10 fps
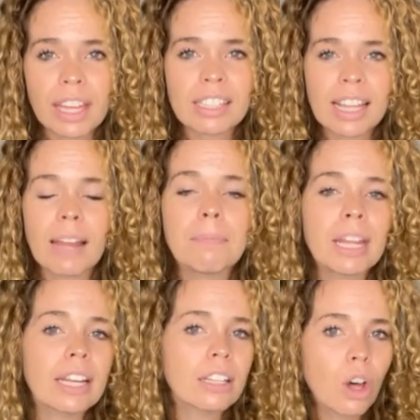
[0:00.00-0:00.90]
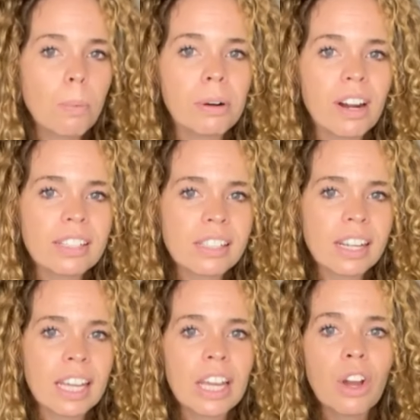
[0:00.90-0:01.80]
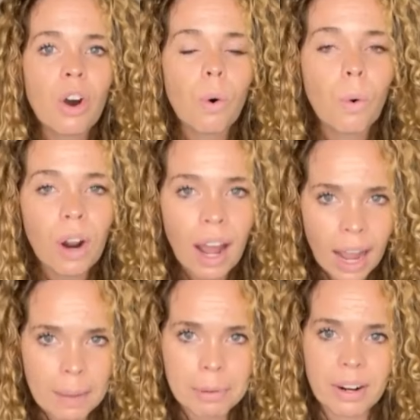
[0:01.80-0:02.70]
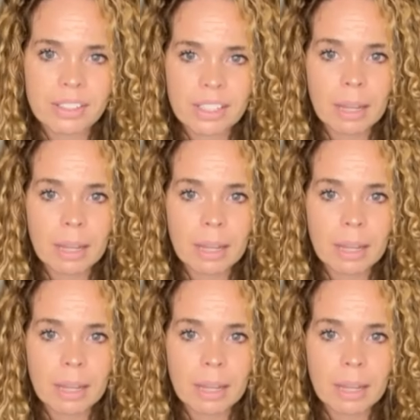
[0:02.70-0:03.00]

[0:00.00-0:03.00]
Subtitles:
Does that mean low porosity or high porosity?